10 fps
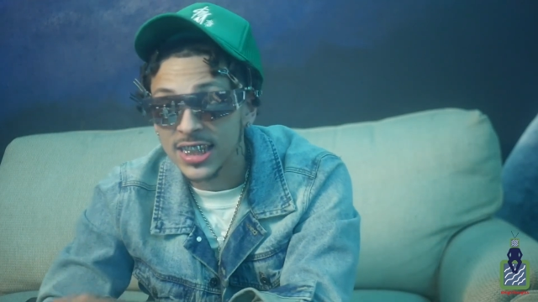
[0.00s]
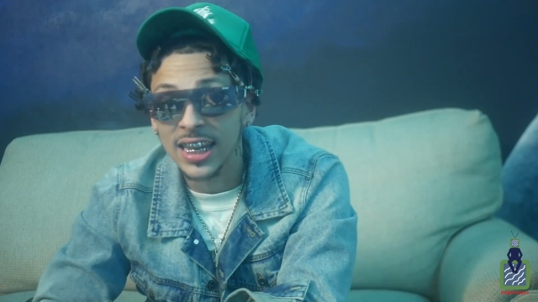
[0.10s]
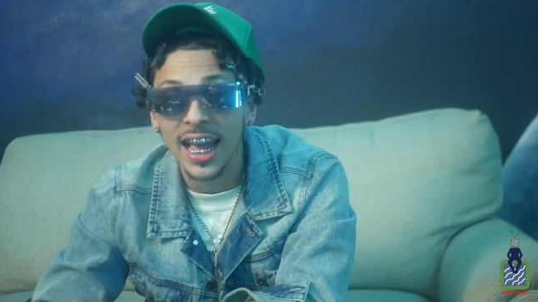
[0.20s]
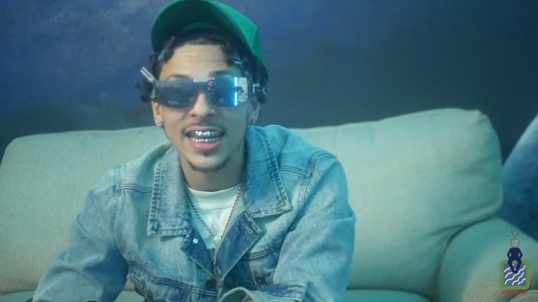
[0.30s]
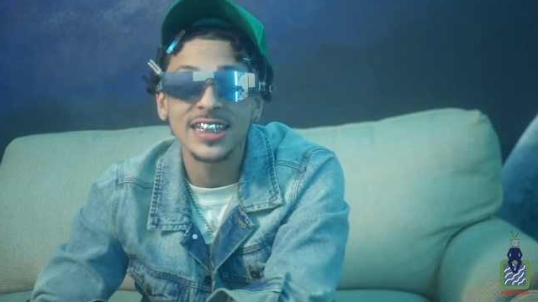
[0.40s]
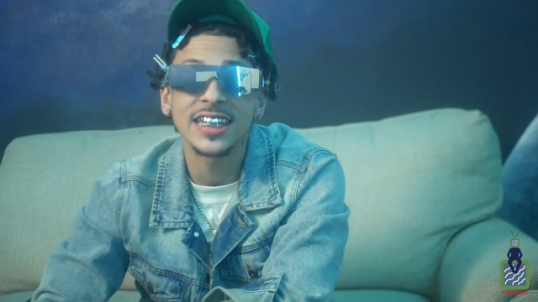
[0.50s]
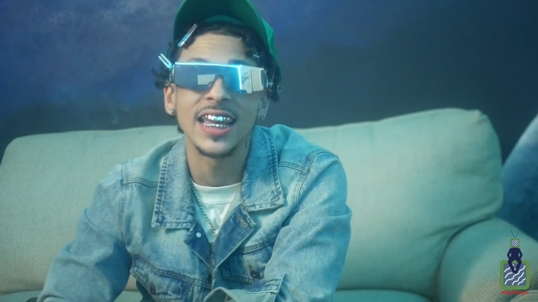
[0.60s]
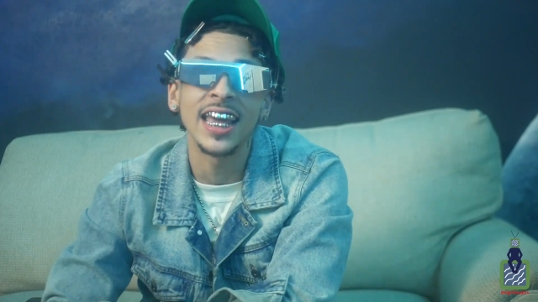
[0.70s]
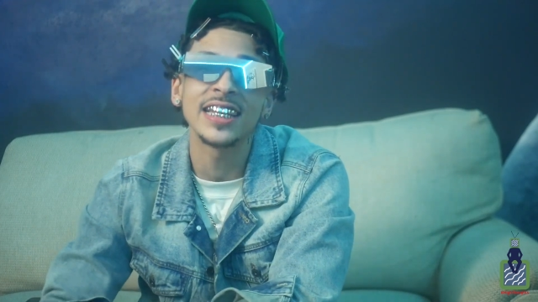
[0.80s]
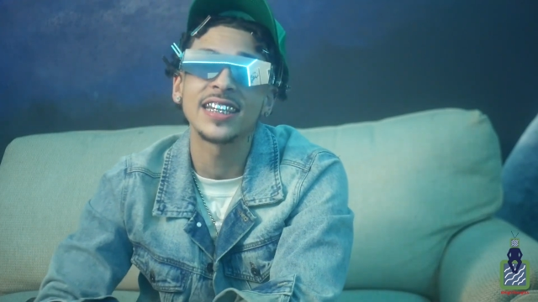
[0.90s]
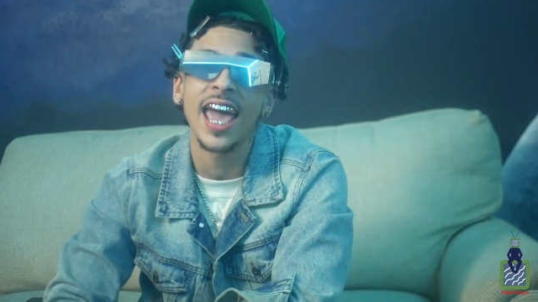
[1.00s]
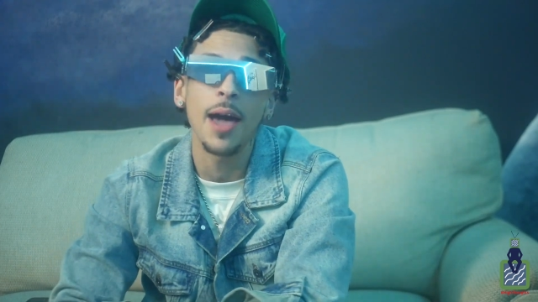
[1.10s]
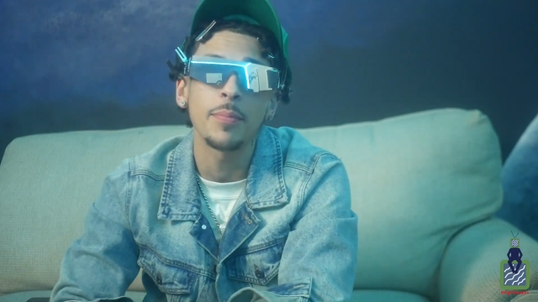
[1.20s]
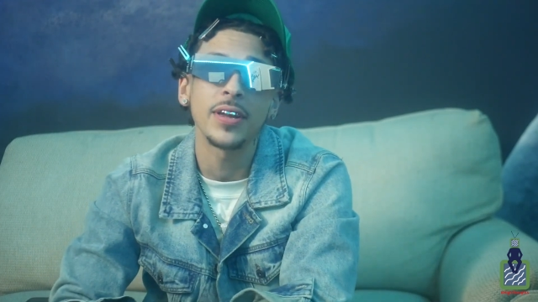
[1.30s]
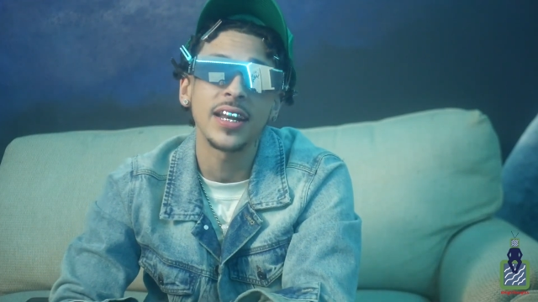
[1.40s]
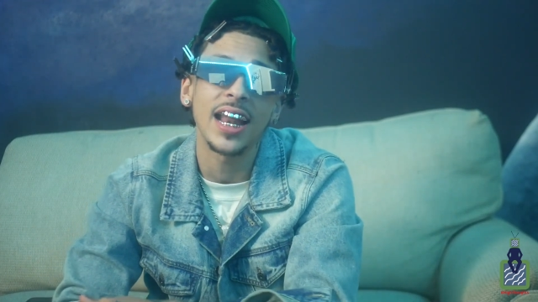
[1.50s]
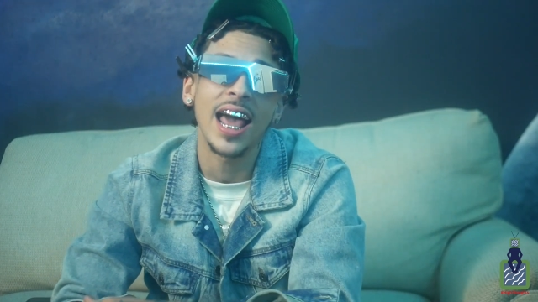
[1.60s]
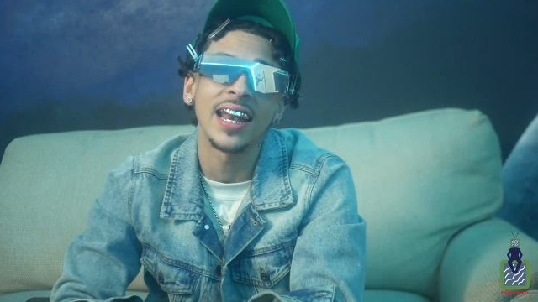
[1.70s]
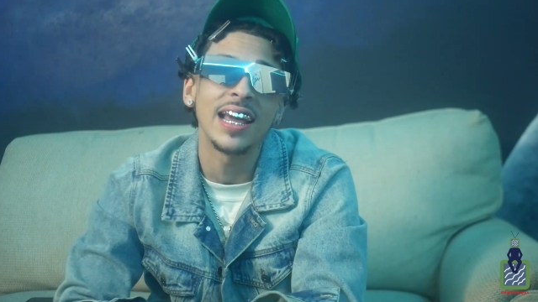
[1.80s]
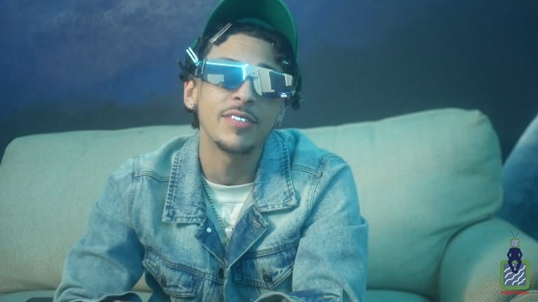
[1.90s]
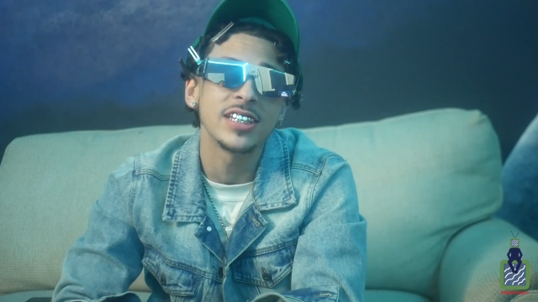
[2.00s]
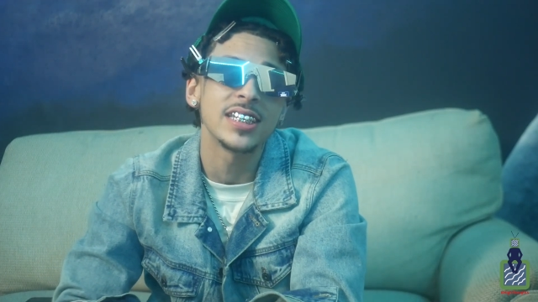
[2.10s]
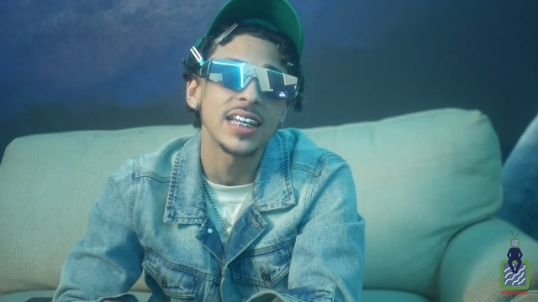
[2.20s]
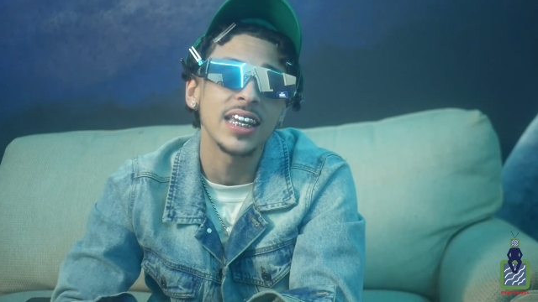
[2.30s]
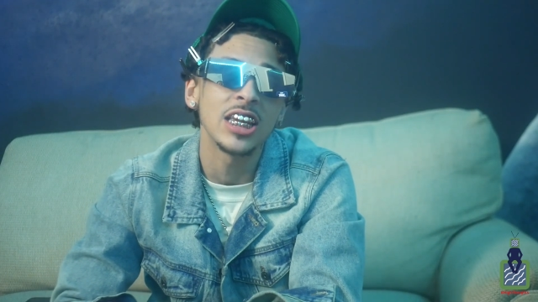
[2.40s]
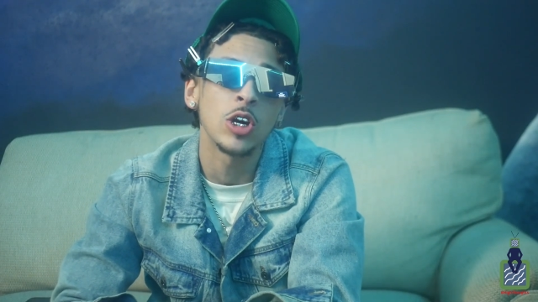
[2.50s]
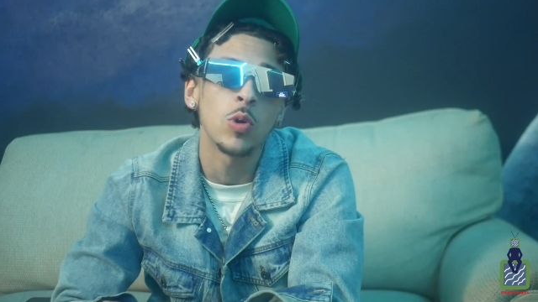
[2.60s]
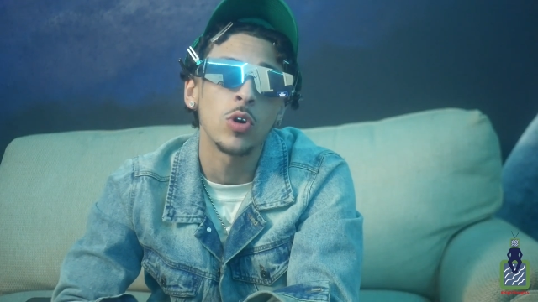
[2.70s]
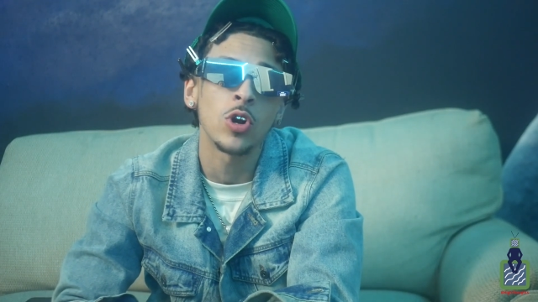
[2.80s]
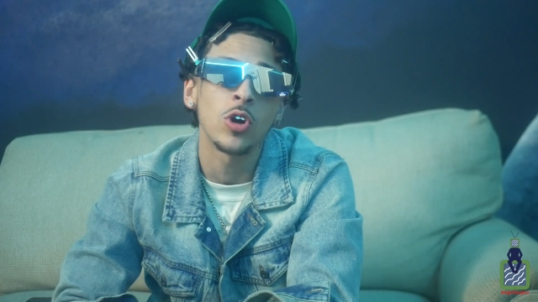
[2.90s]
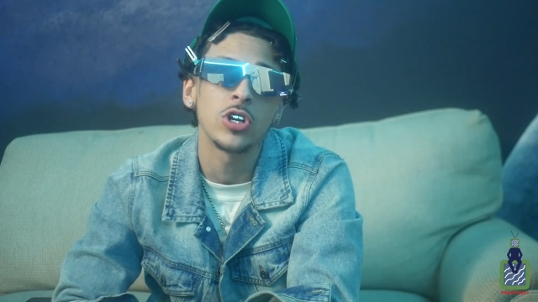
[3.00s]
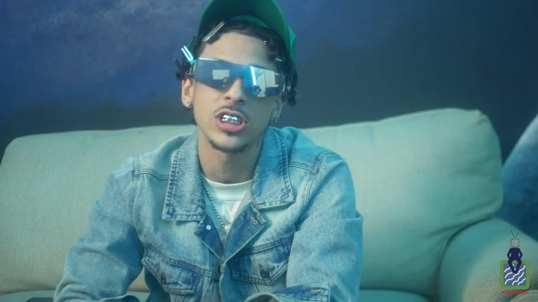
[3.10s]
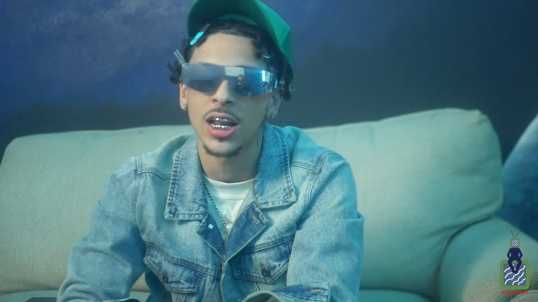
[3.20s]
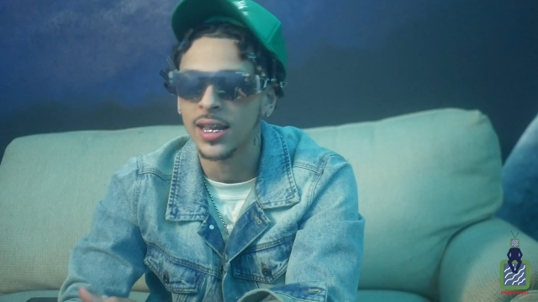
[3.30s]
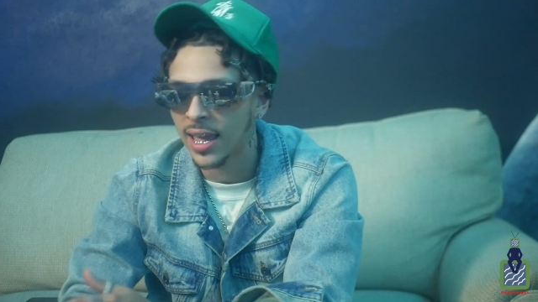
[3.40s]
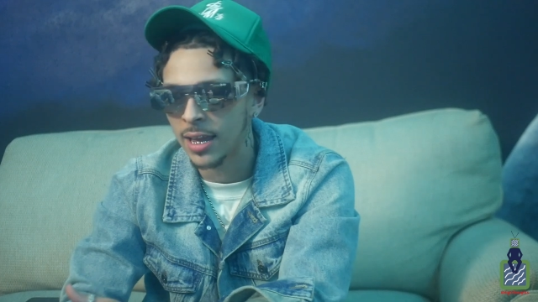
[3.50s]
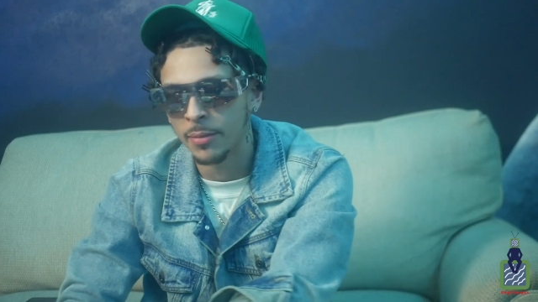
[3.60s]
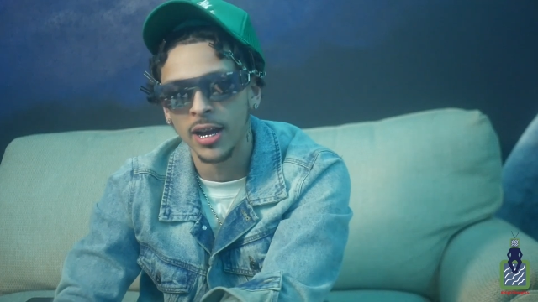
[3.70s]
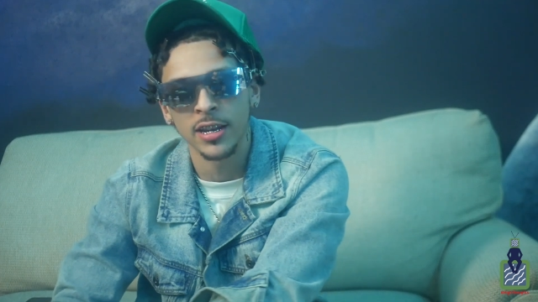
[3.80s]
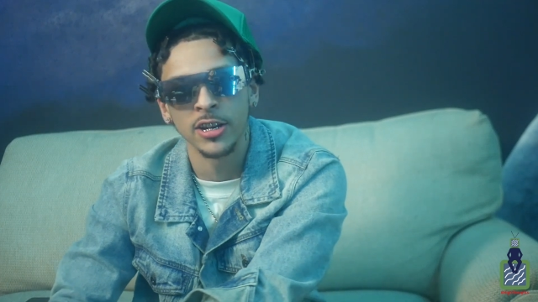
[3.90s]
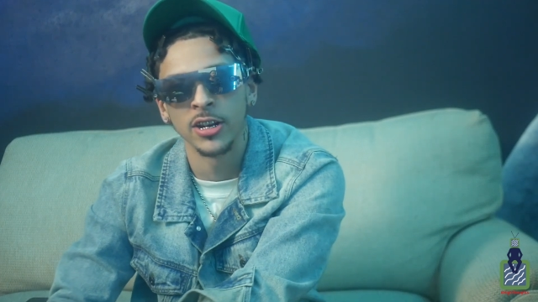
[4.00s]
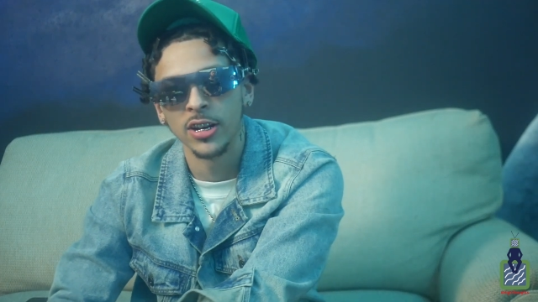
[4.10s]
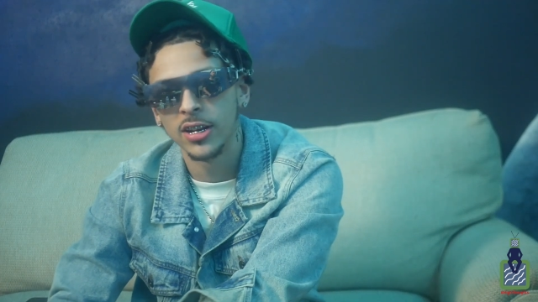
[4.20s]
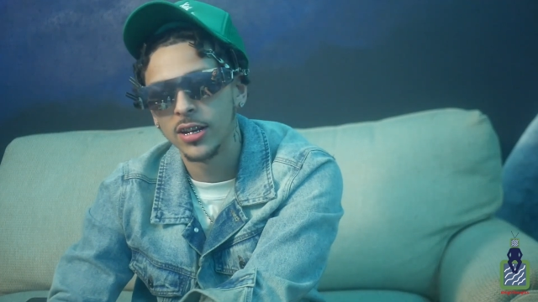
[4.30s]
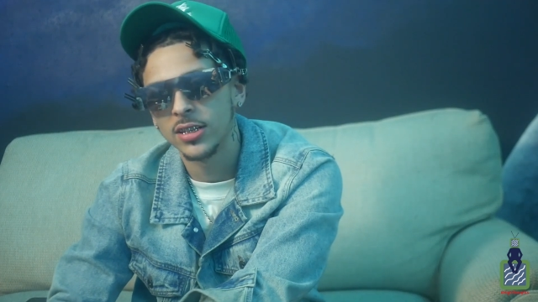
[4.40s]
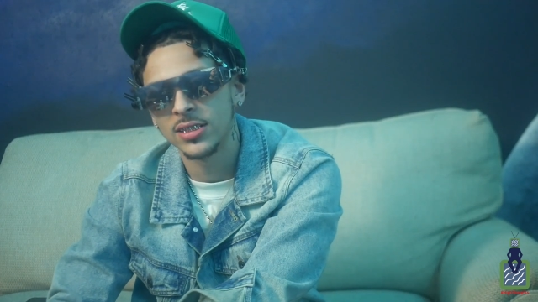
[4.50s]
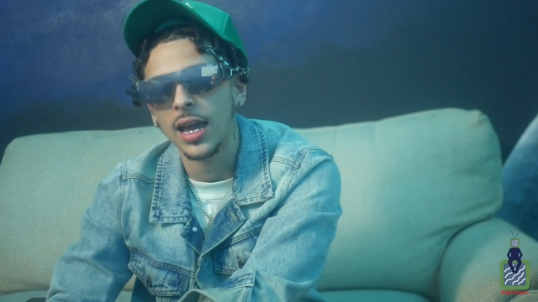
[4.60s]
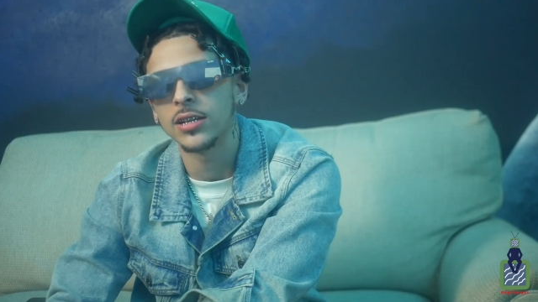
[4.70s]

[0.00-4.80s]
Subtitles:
Like, it's capping that I never seen going on until I came out here. Type